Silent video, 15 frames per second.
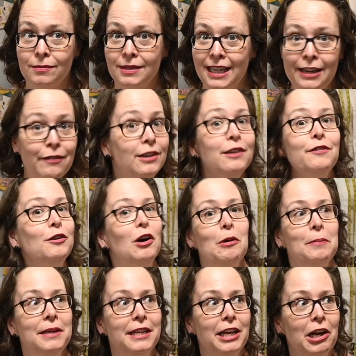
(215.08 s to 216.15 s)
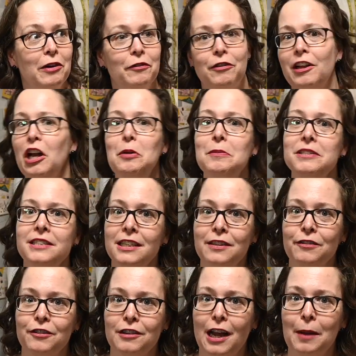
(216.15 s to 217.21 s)
Even if you are being careful. I almost said
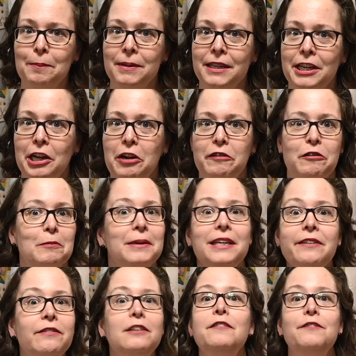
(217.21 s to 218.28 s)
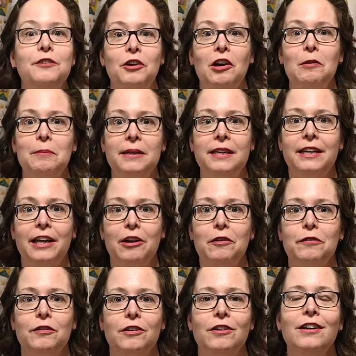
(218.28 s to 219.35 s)
if you're not being careful, but even if you are being
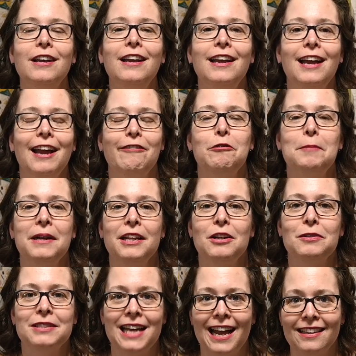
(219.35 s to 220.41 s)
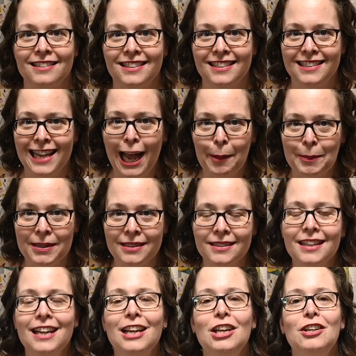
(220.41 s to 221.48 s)
careful, everybody knows accidents happen.
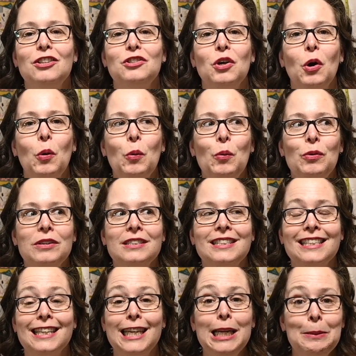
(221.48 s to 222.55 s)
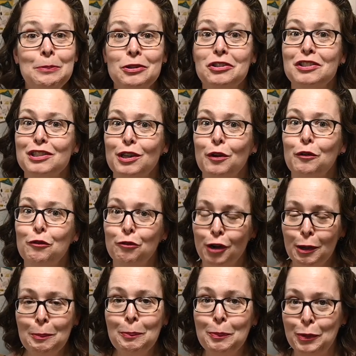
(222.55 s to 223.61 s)
So to keep yourself
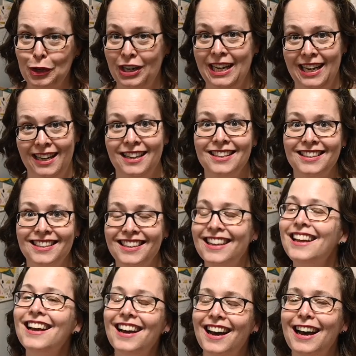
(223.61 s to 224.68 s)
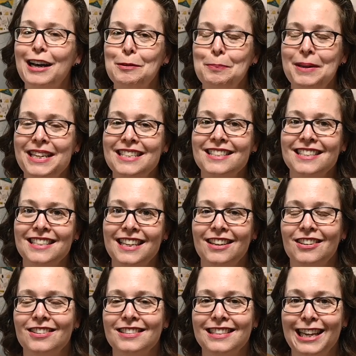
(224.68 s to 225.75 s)
from putting pins and
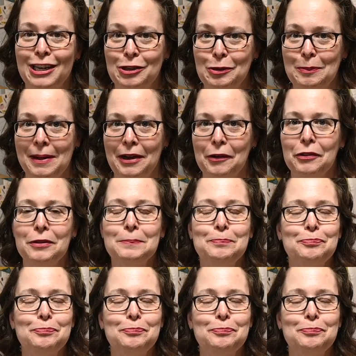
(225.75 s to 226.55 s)
needles in your mouth,